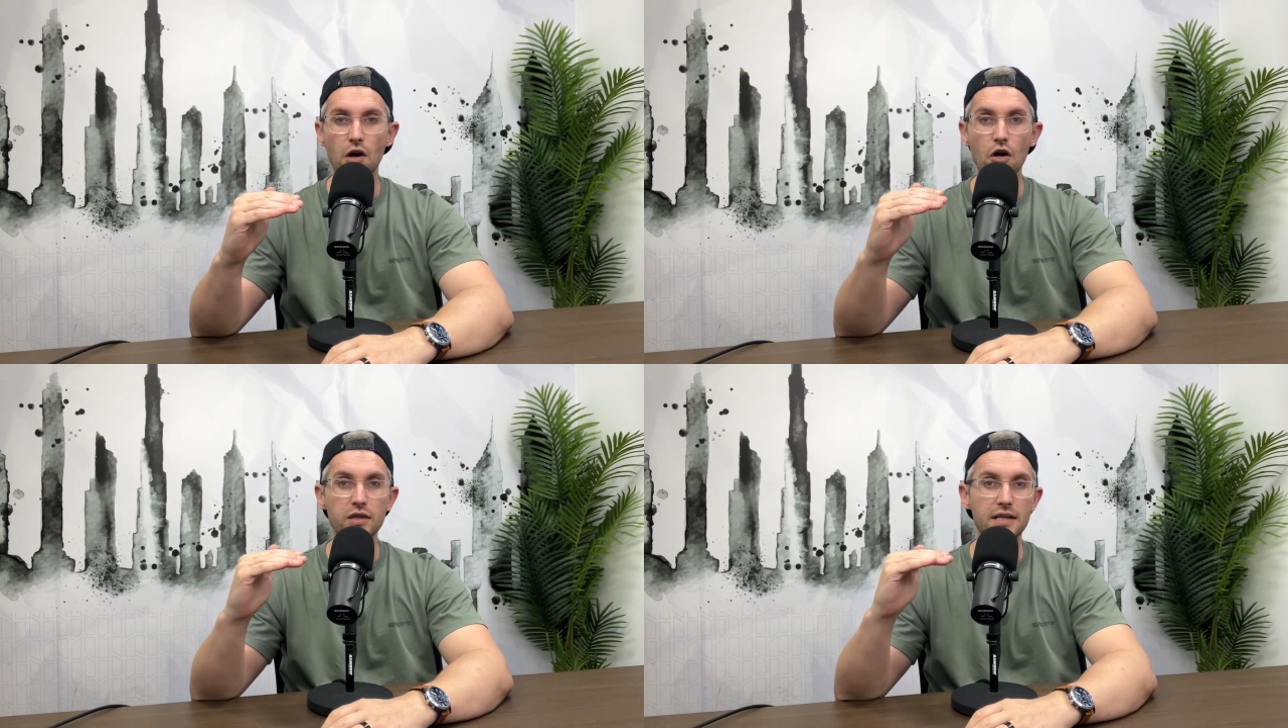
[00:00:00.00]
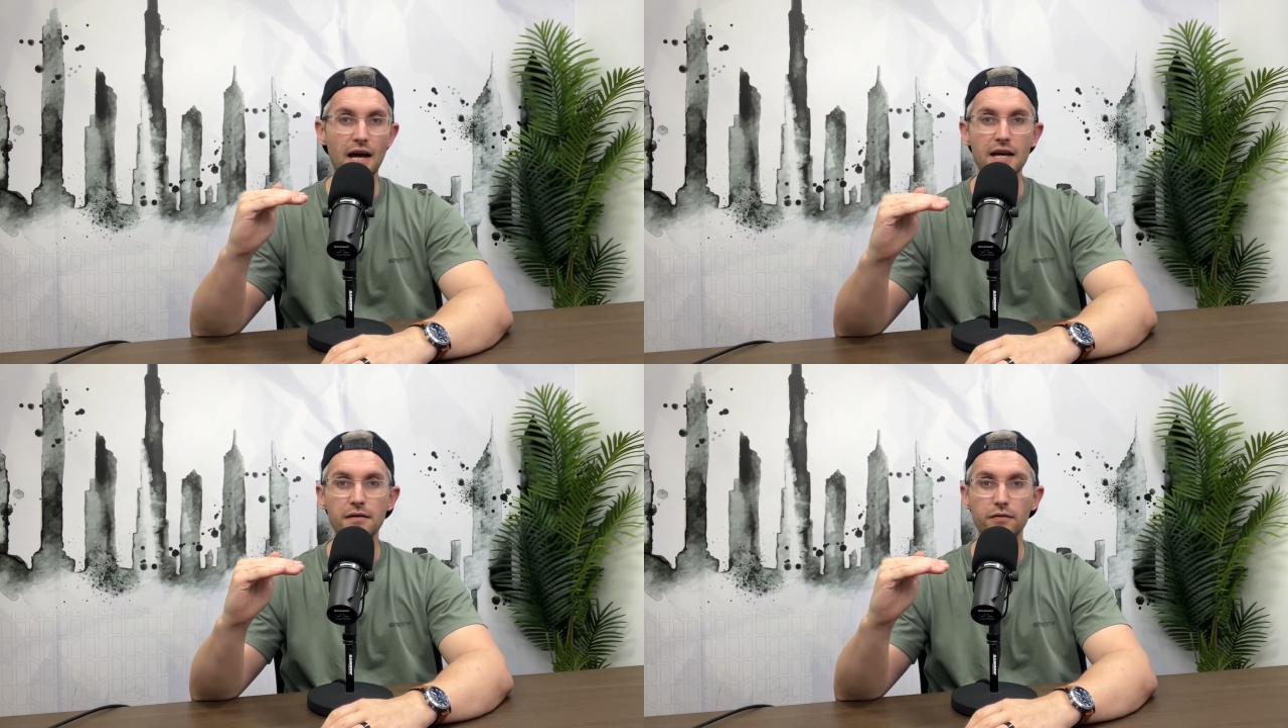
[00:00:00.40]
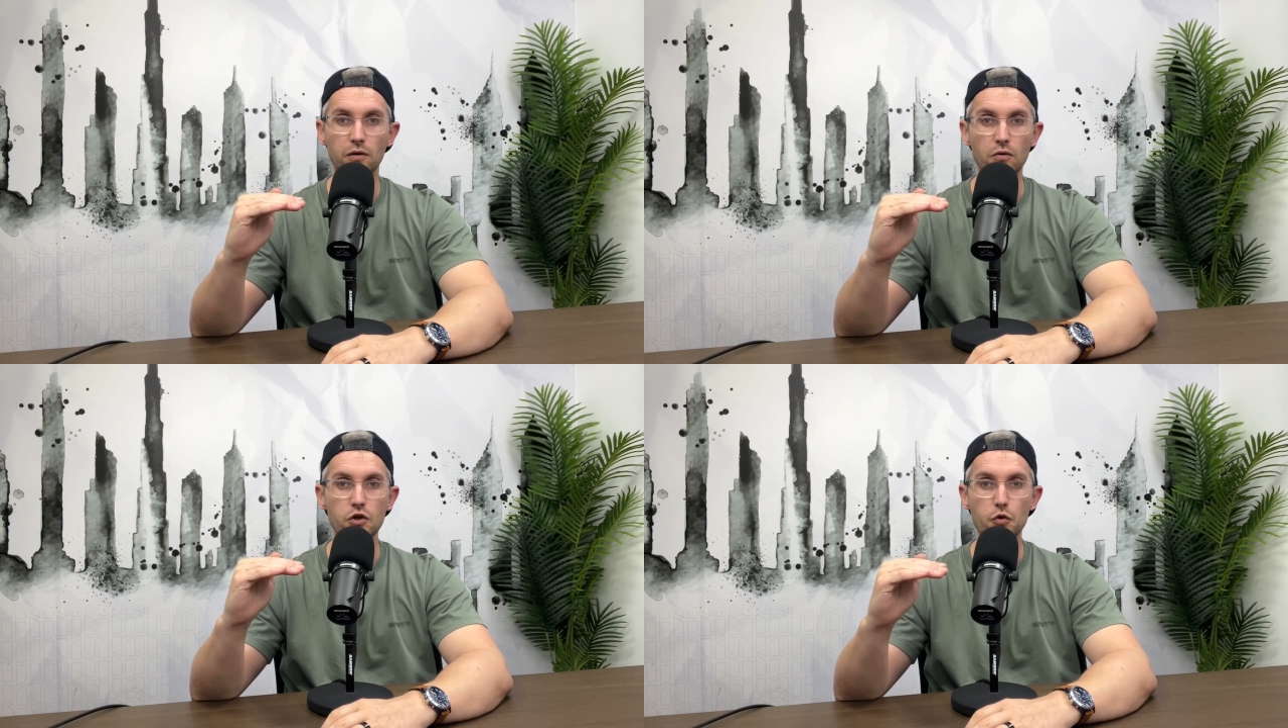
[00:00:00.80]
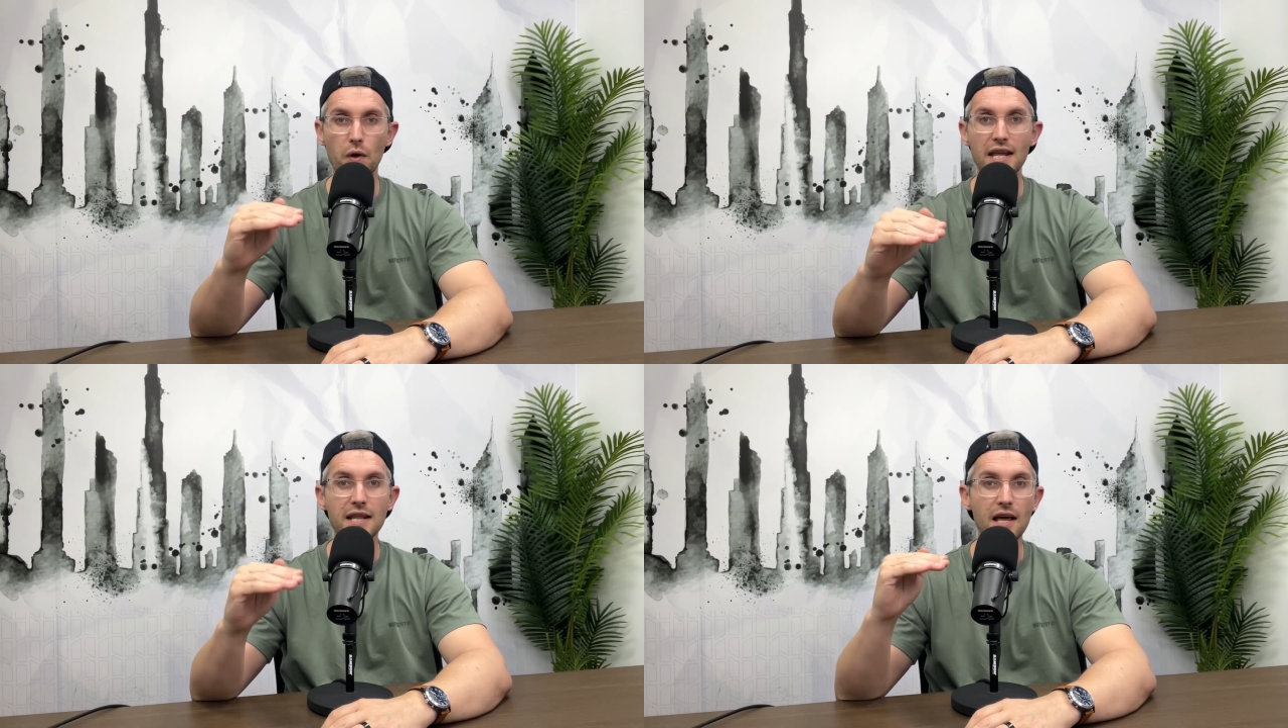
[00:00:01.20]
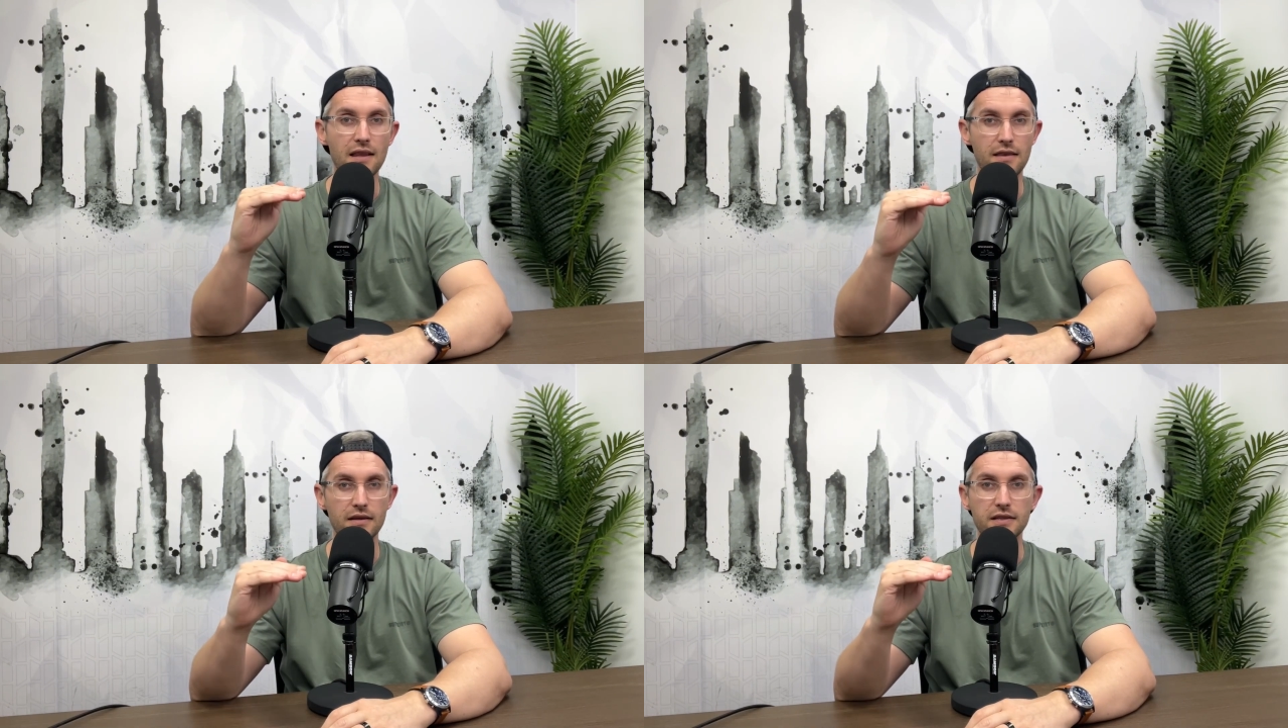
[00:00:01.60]
on the day of launch when
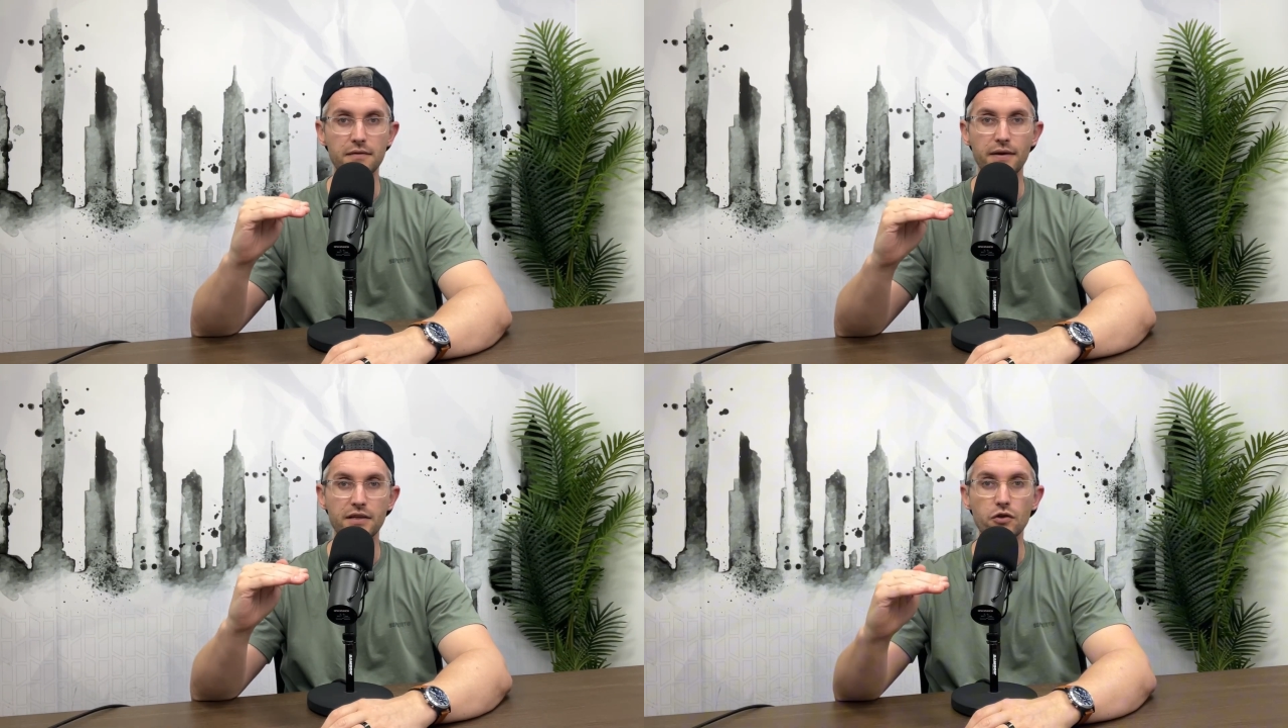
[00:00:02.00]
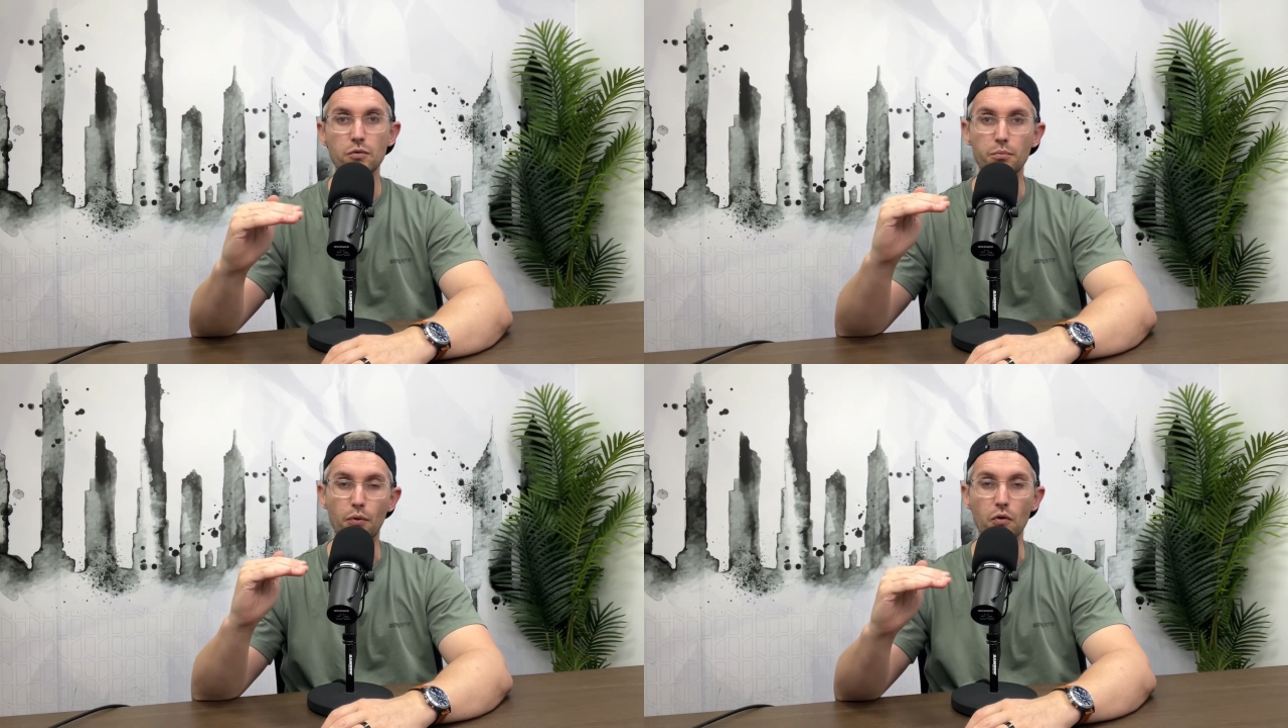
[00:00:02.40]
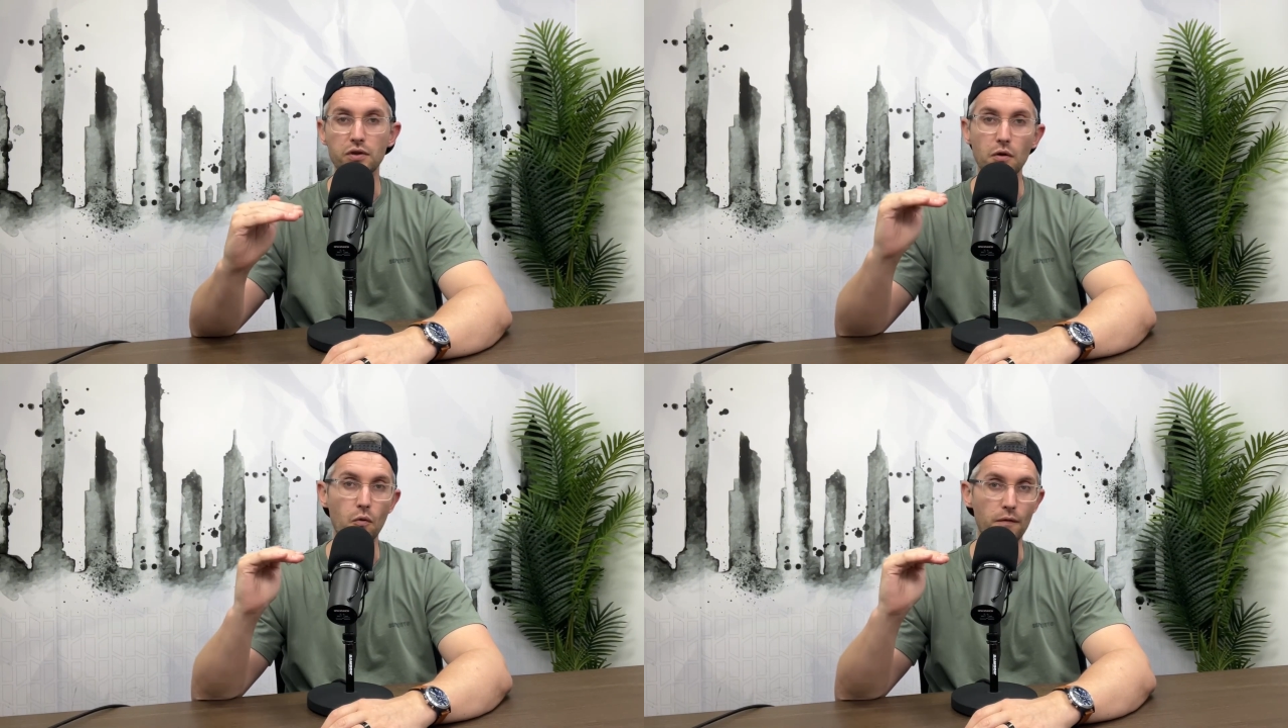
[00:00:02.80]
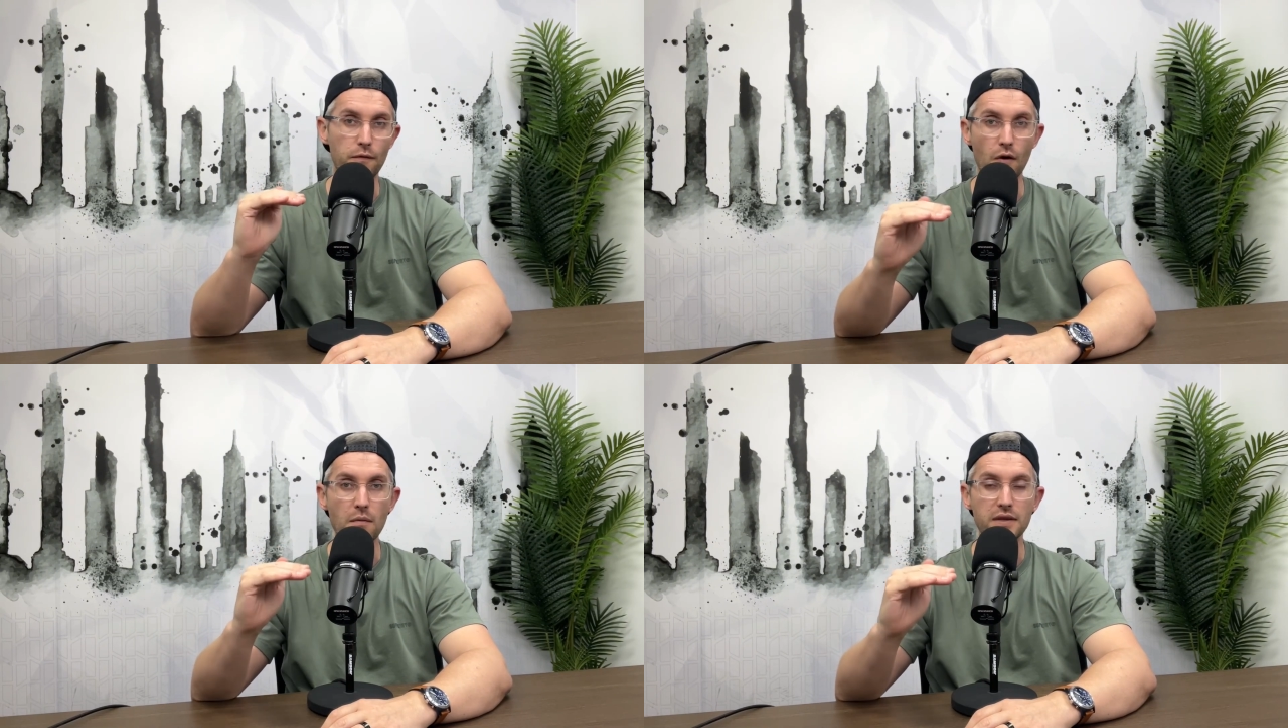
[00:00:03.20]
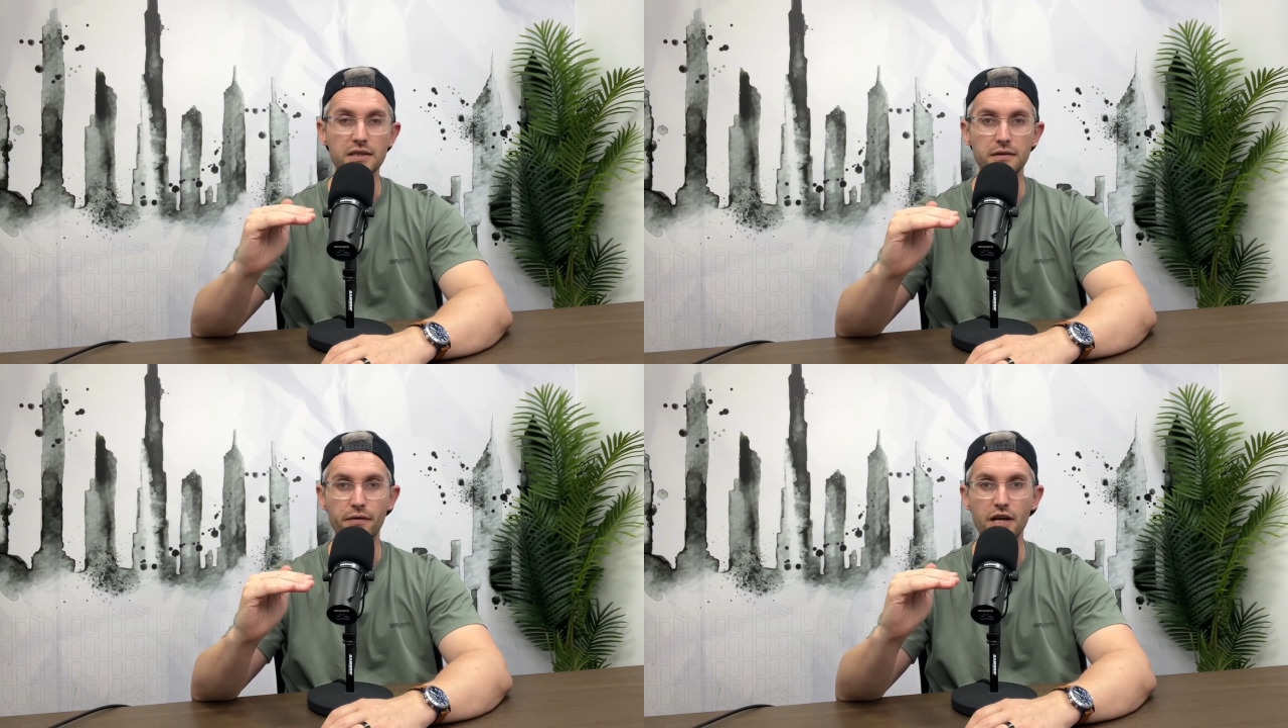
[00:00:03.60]
this investor bought from this
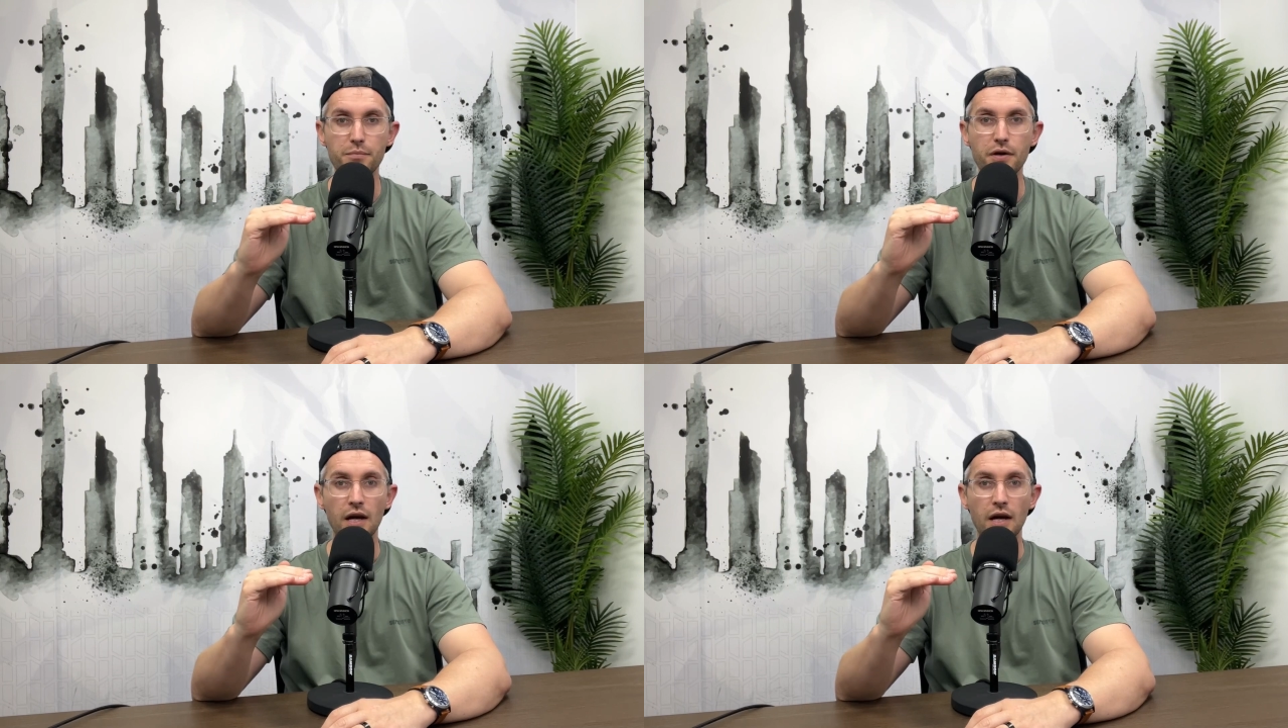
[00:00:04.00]
developer,